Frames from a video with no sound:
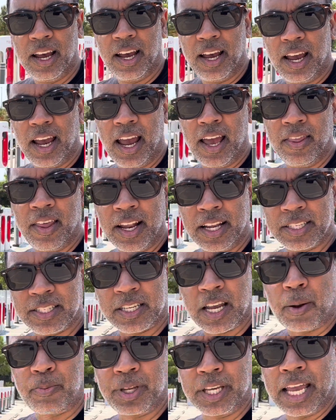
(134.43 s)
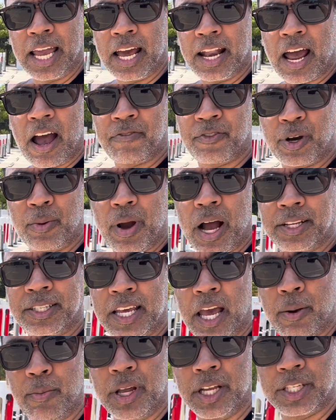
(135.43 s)
And then it stopped again after about
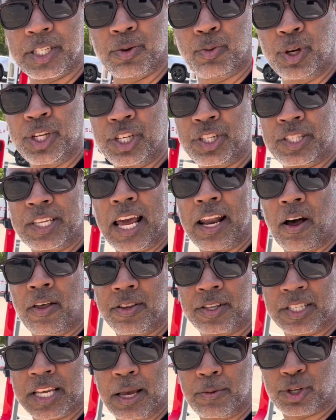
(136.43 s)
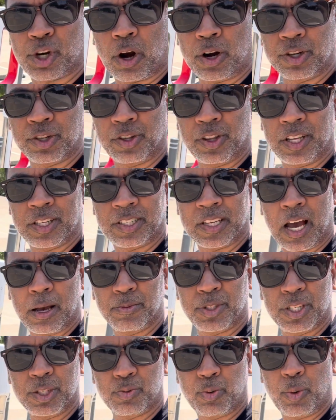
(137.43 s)
10 minutes. We just stayed on the same charger this time
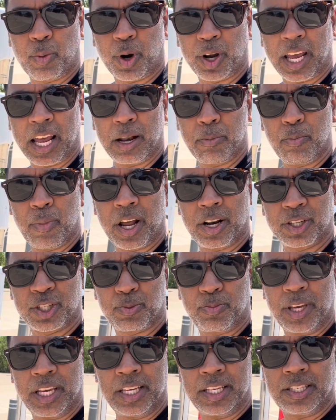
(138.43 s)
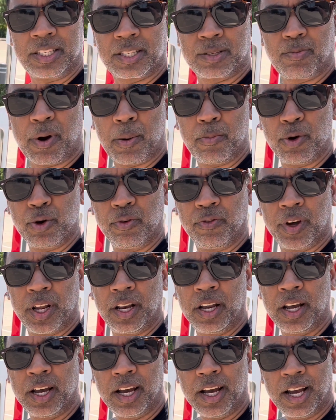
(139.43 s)
since we weren't getting better speeds by moving.
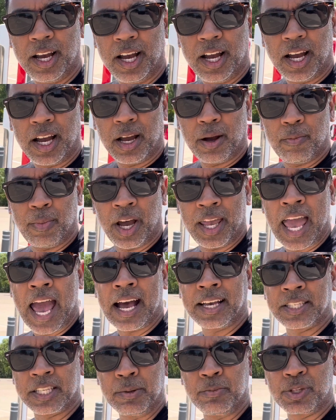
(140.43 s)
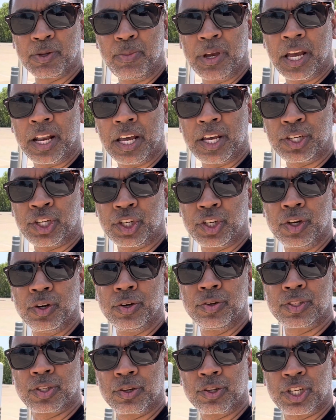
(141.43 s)
But yeah, seems to be an issue.
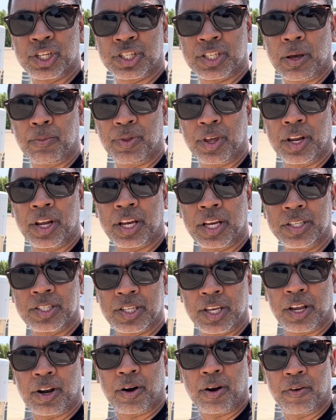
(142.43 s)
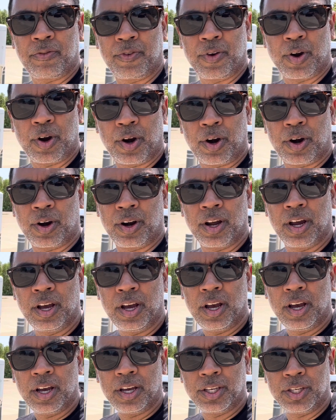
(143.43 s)
So just something to consider if you're
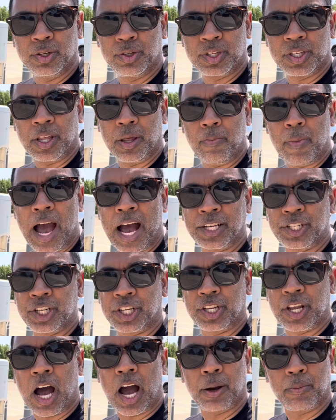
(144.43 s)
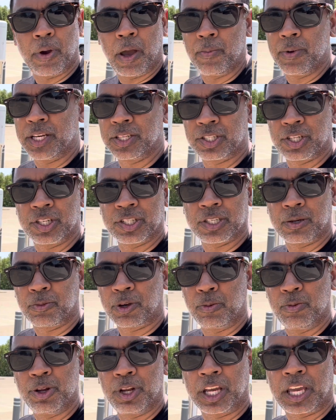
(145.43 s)
using the Magic Dock. Maybe it's just some
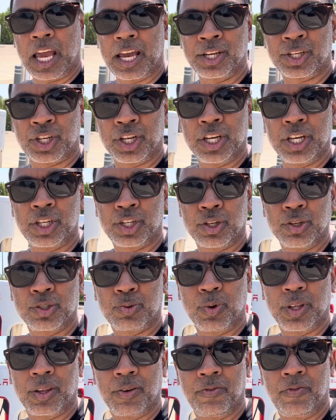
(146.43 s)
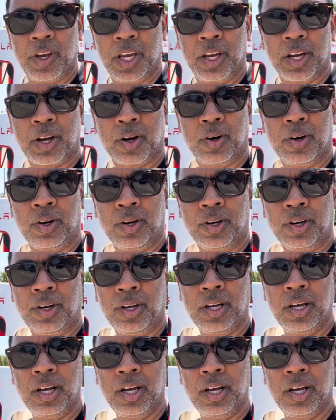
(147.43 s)
communication issues with the vehicle.